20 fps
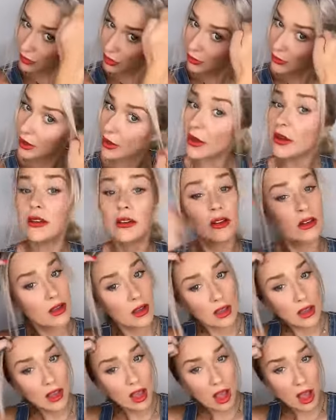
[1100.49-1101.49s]
Okay.
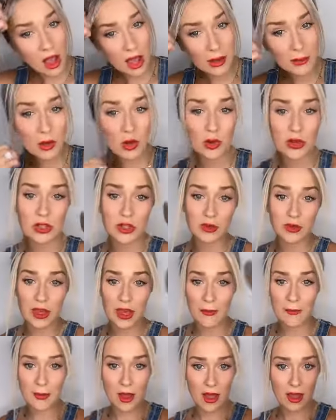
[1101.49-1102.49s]
I'm going to
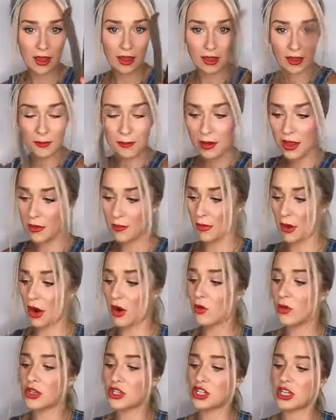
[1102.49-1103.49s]
get my bun
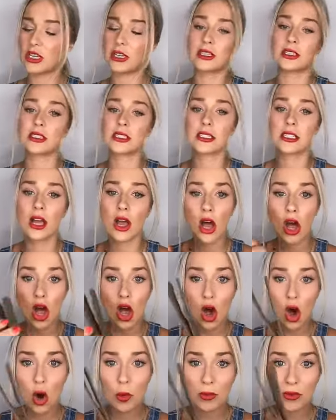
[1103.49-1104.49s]
bar, which is
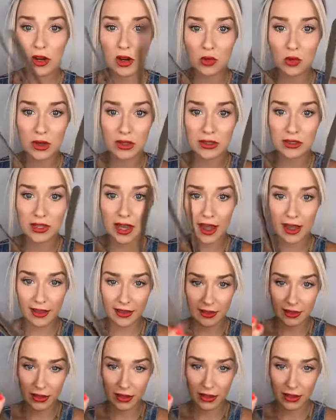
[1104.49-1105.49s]
open on one side.